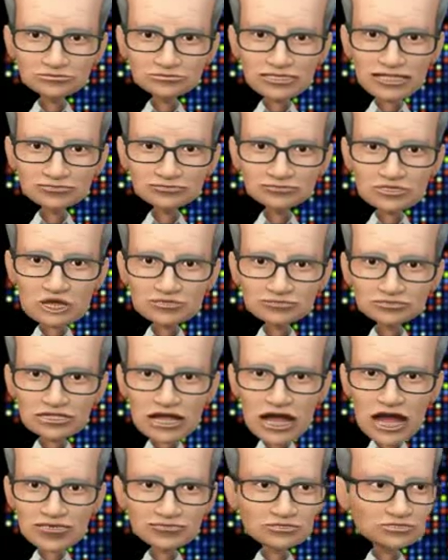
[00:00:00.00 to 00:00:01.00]
It turns
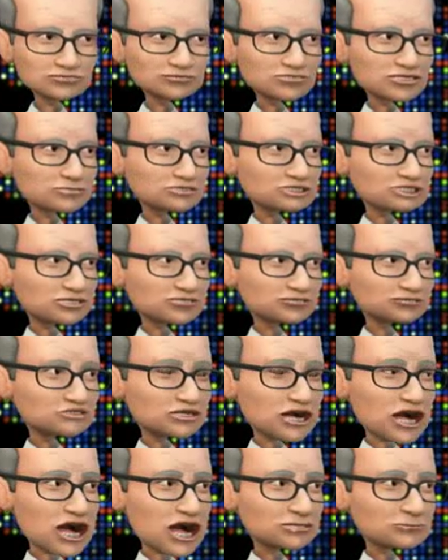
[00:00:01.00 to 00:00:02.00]
out the dumb cunt
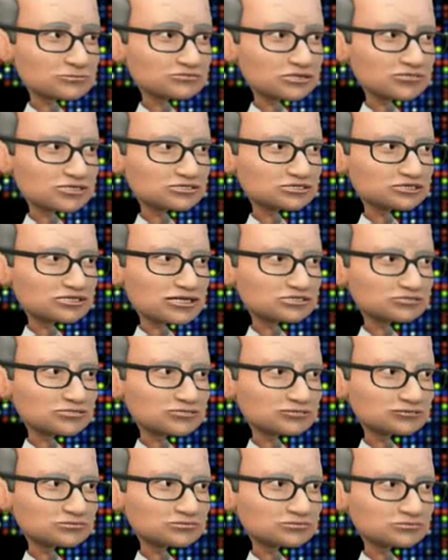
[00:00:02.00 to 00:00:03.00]
job of an
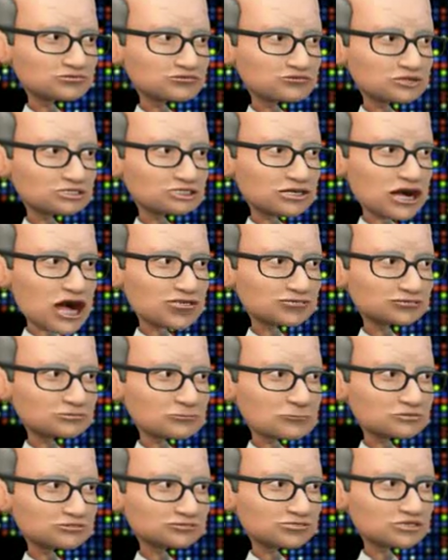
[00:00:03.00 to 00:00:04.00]
assistant forgot
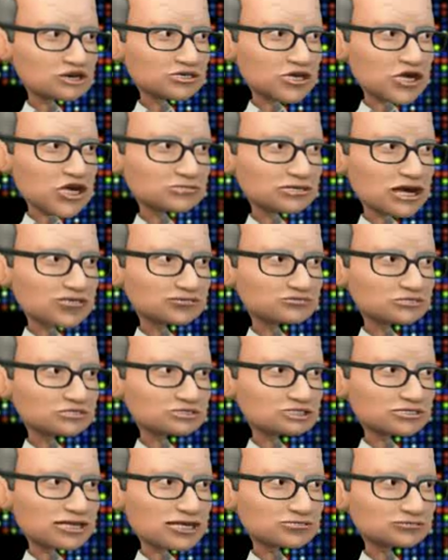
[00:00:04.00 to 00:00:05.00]
to put a robe out for
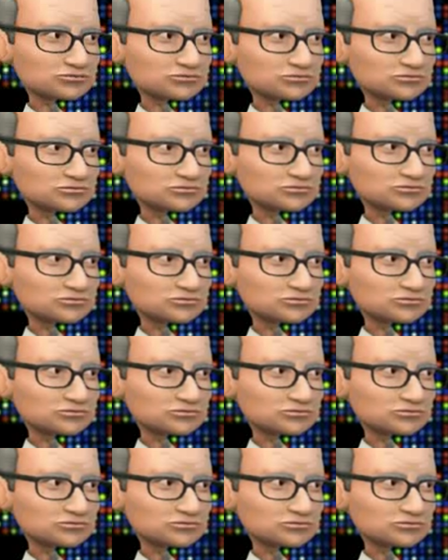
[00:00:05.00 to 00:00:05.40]
the kid.